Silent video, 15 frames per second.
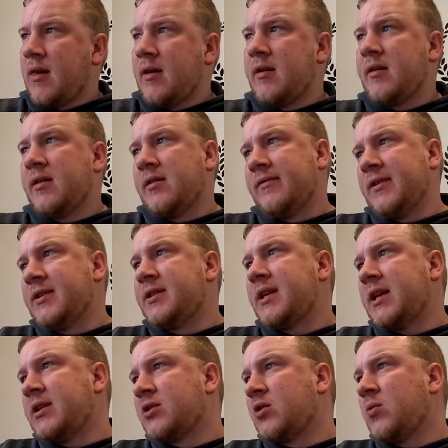If it
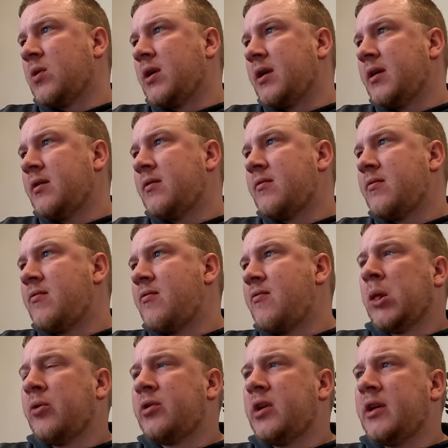stays quiet,
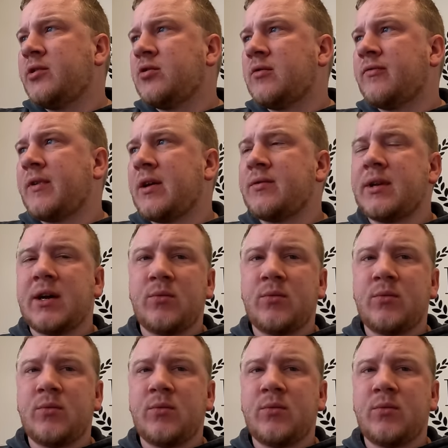I'd like to have found